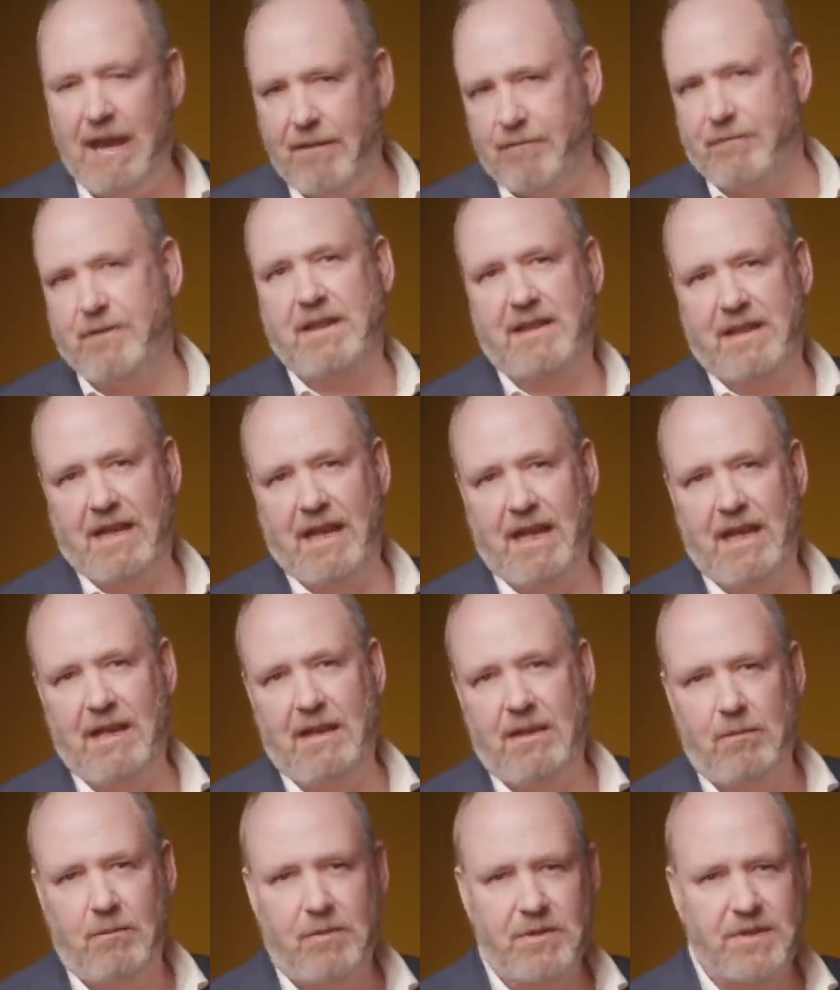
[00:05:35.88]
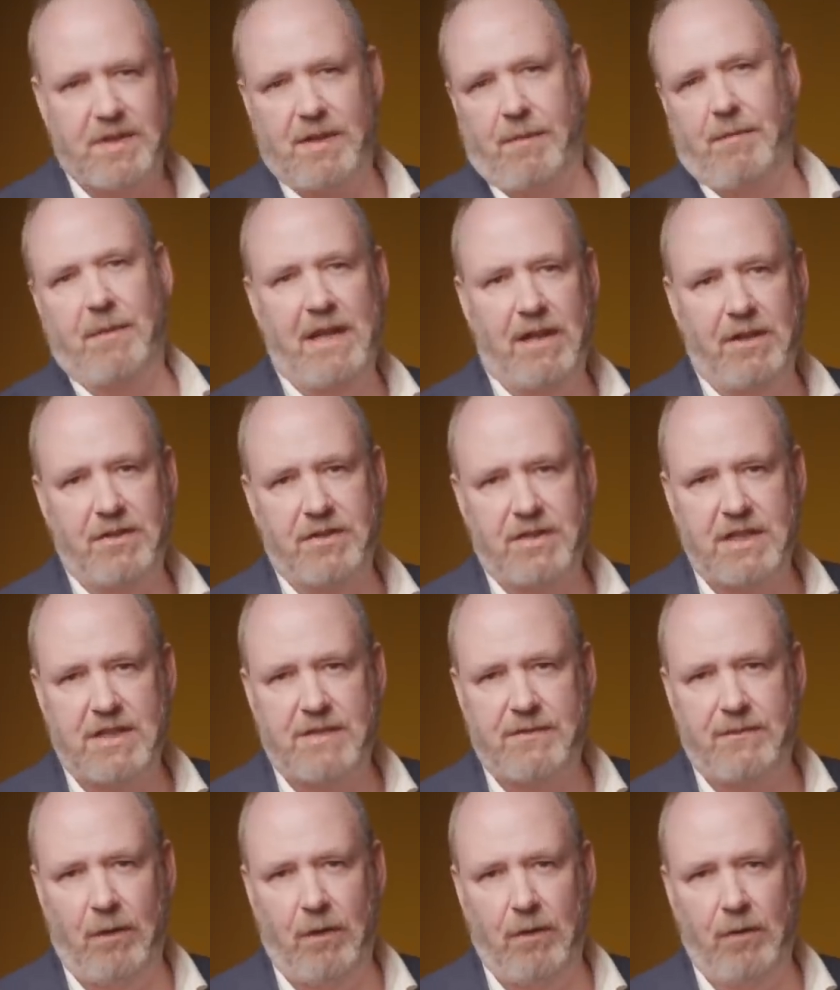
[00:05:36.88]
Everything was someone else's
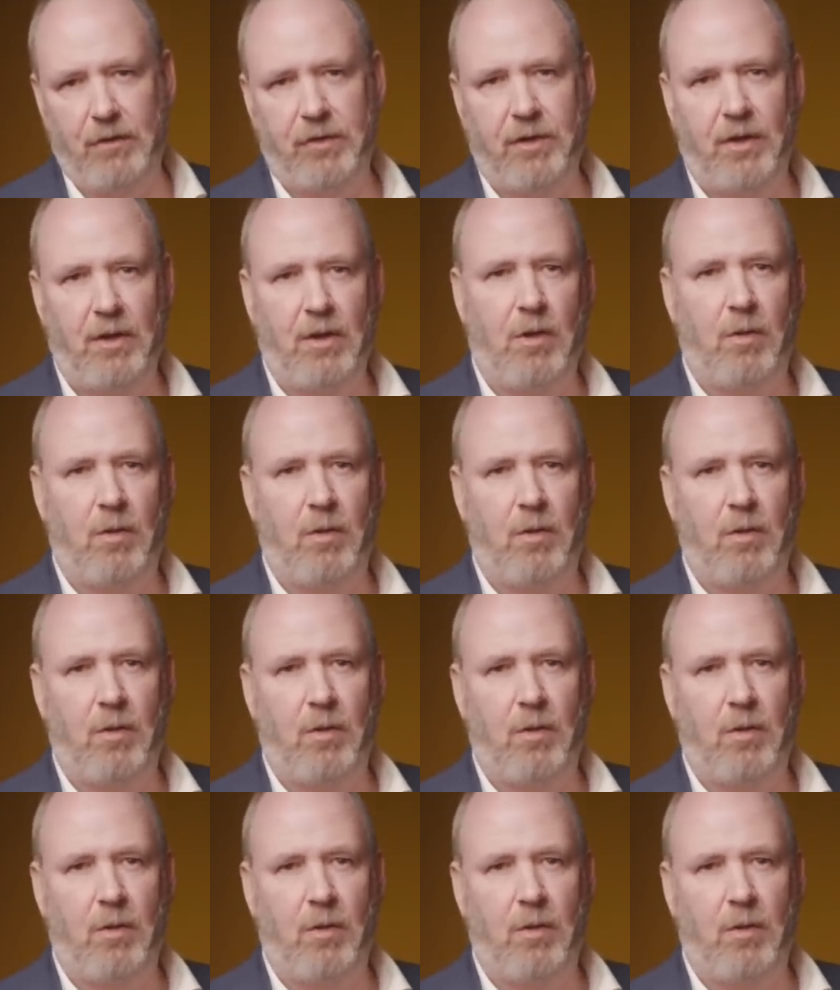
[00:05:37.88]
fault.